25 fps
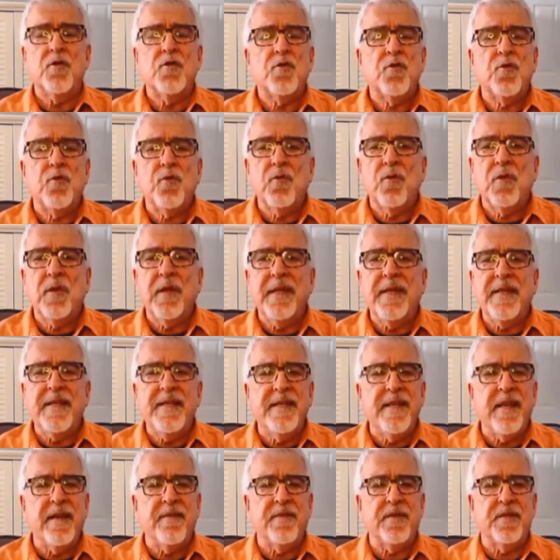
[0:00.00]
truly
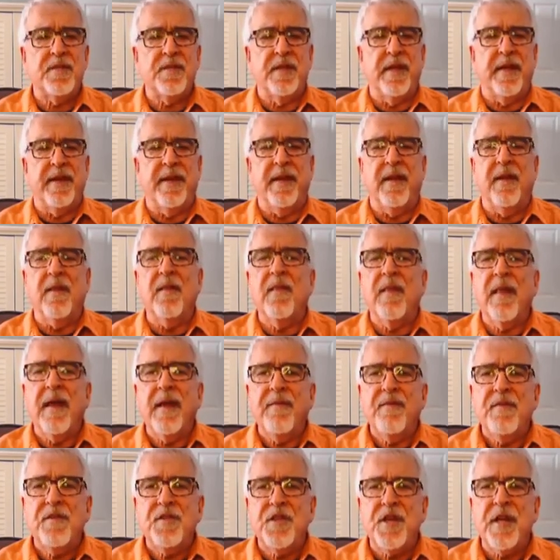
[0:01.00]
devastating,
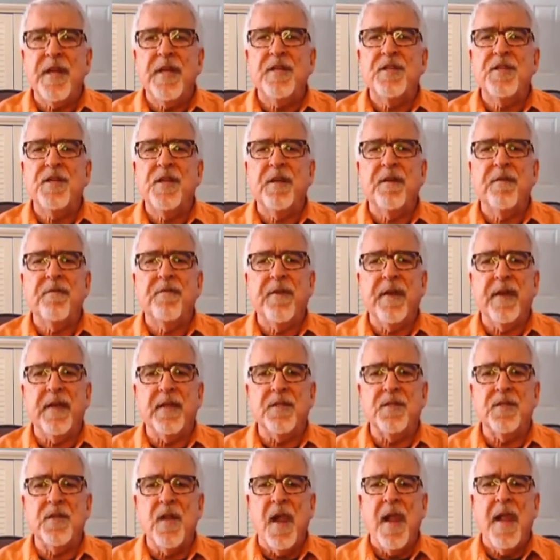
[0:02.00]
life changing
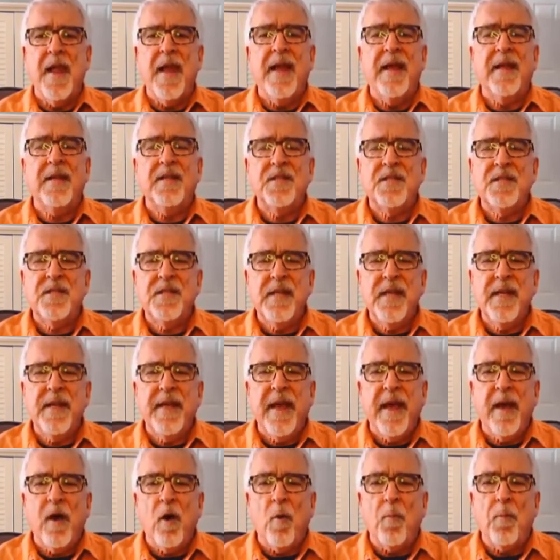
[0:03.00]
events and
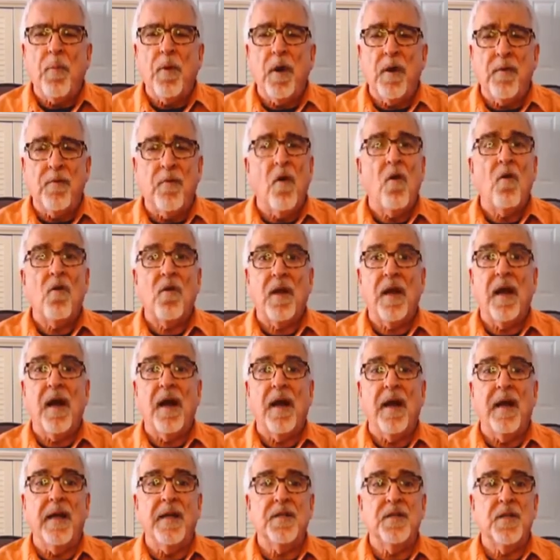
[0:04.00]
seek help of all
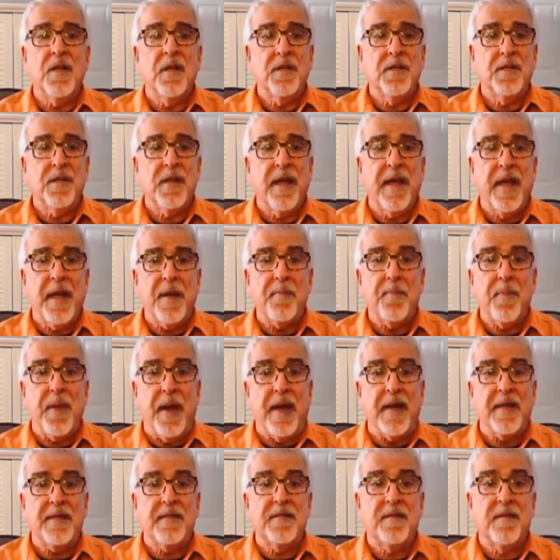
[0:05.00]
kinds to get
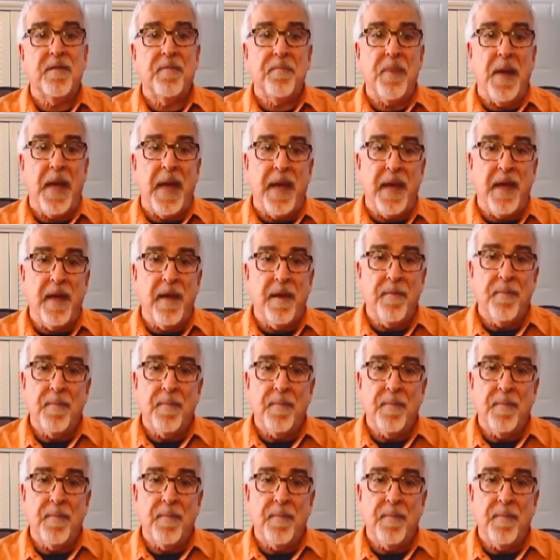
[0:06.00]
past the pain.